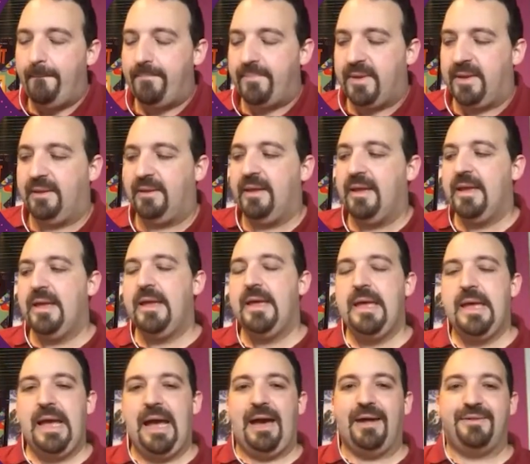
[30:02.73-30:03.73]
is
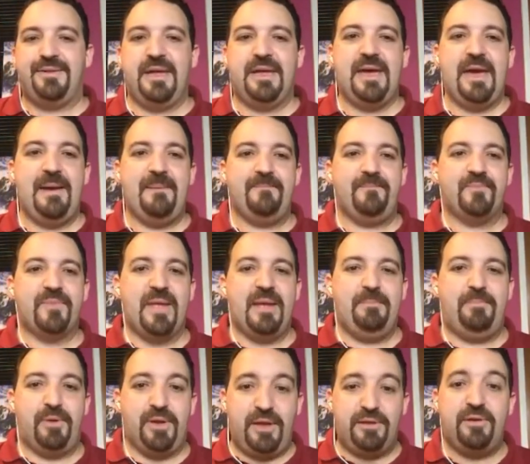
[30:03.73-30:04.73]
proven. So
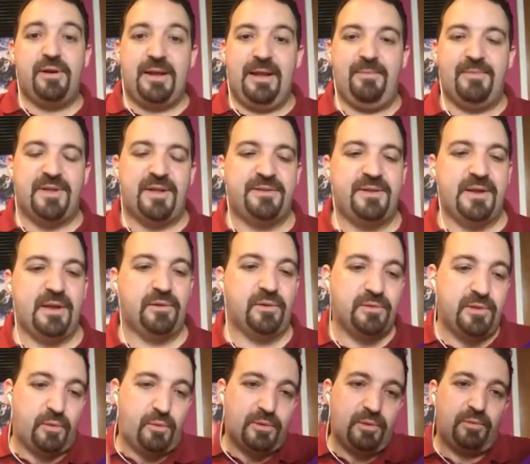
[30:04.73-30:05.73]
when we use
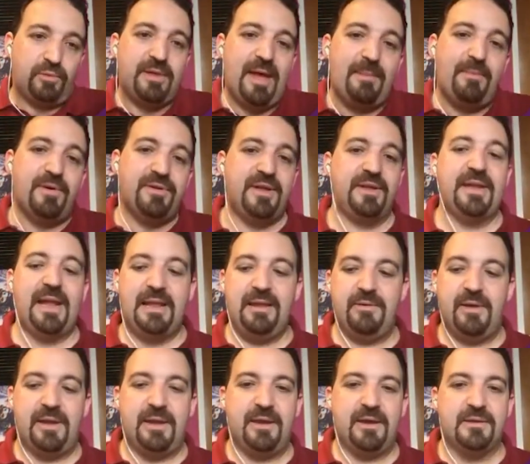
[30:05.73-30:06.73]
these
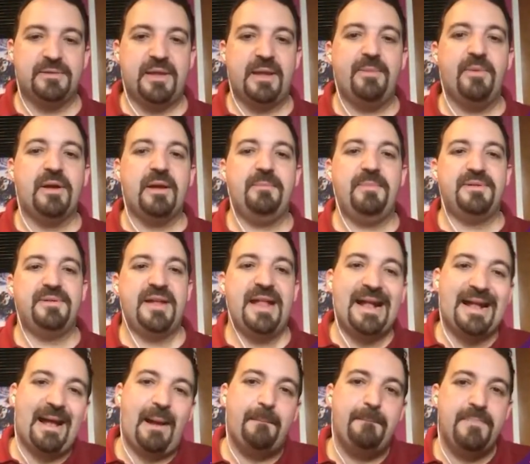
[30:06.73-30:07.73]
libraries, we need
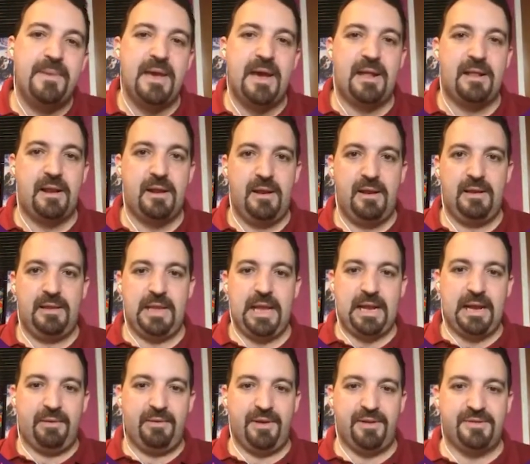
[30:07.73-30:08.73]
to start
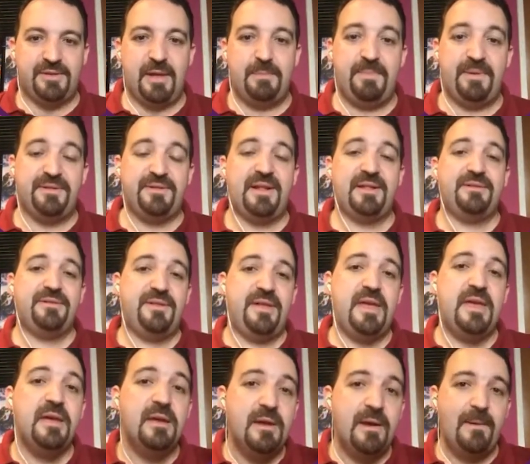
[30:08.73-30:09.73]
changing
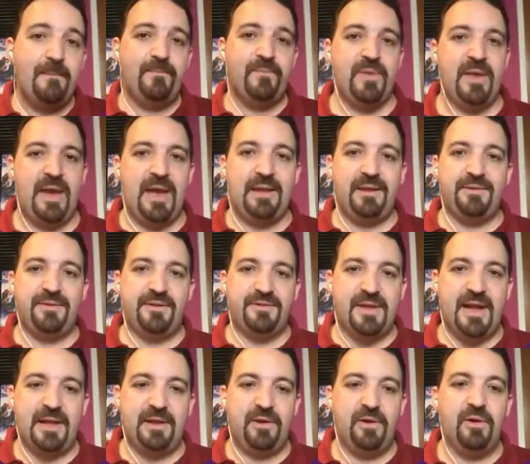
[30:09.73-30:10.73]
and
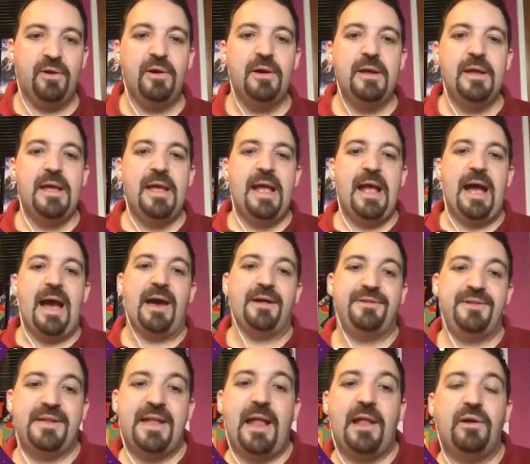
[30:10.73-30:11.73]
thinking if we need to
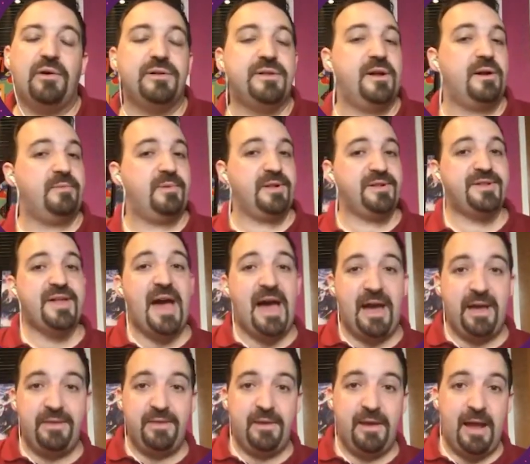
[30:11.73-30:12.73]
do something on the
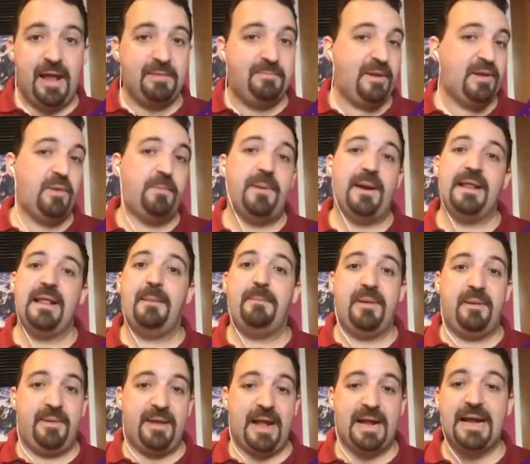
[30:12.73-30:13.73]
server
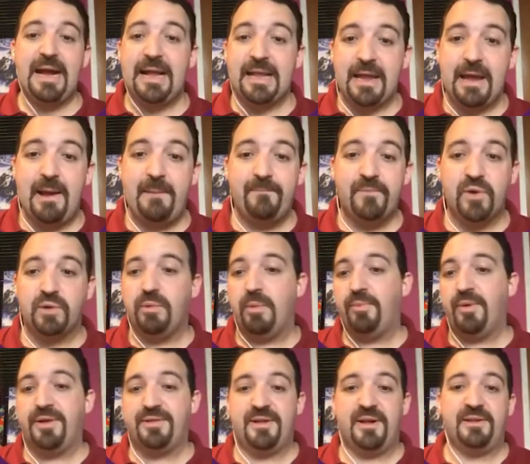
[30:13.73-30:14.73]
side,
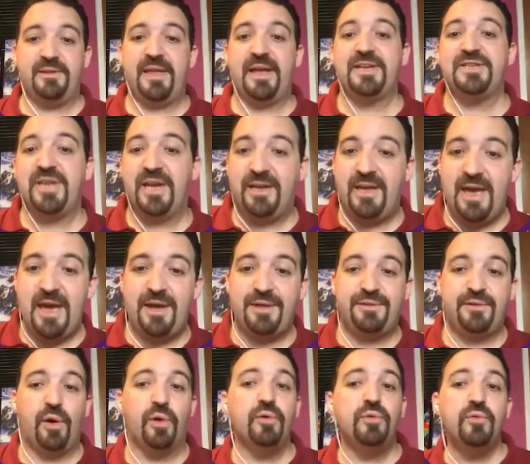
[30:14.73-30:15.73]
like
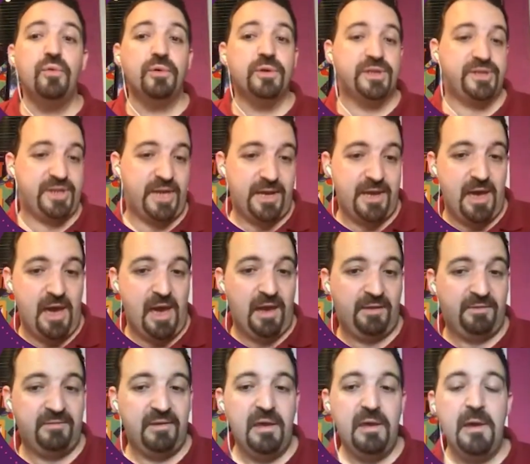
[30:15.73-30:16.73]
Next.js or
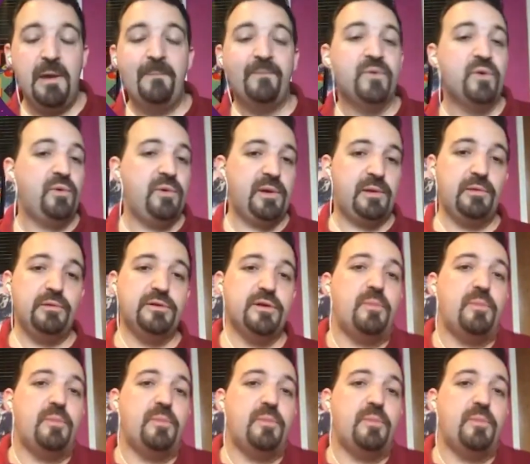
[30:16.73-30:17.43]
Nuxt.js,